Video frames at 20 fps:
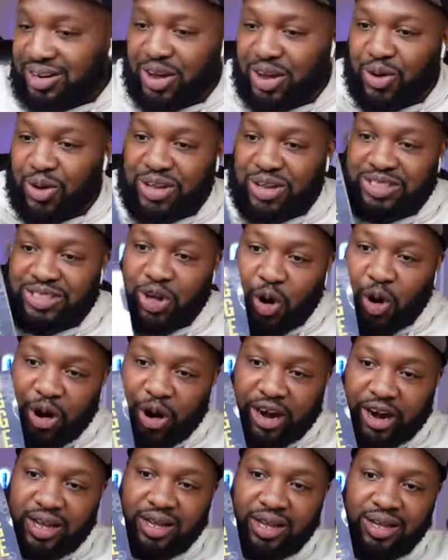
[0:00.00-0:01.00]

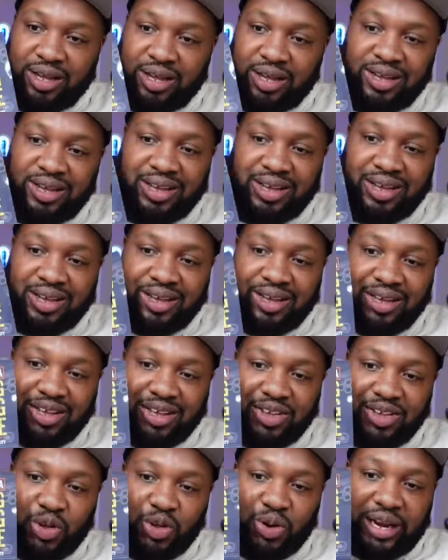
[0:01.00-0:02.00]
authority,
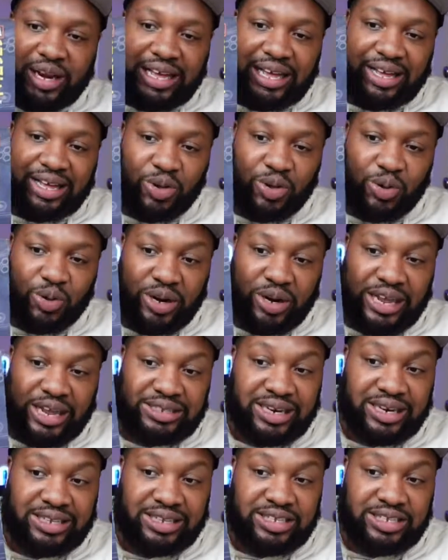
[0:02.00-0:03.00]
you listening